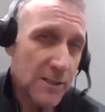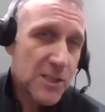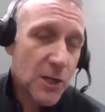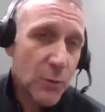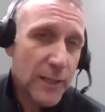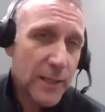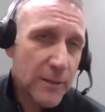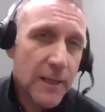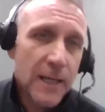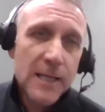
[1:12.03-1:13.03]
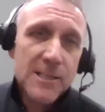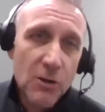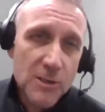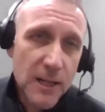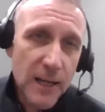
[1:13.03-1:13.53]
unit, so we can
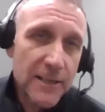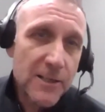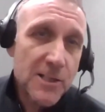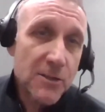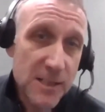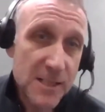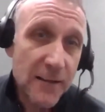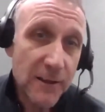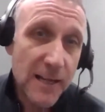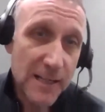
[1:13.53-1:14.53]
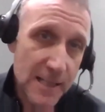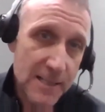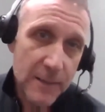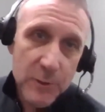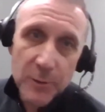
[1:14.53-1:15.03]
talk to lenders and understand that that's
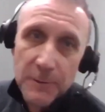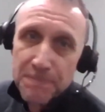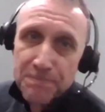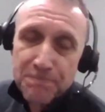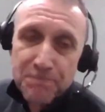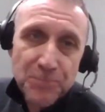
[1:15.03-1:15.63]
acceptable.